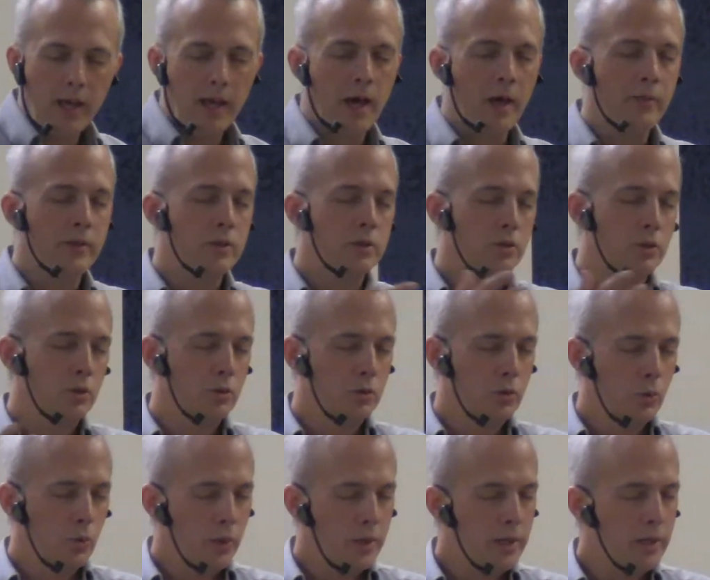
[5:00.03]
and then during
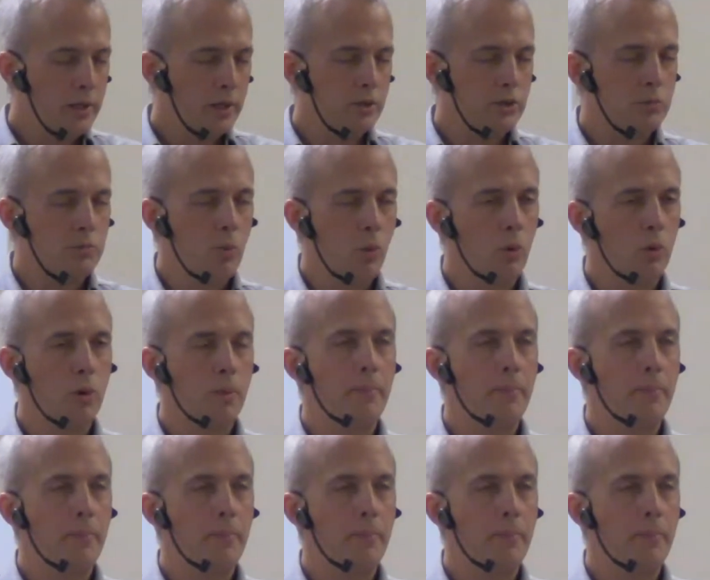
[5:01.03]
the week it's more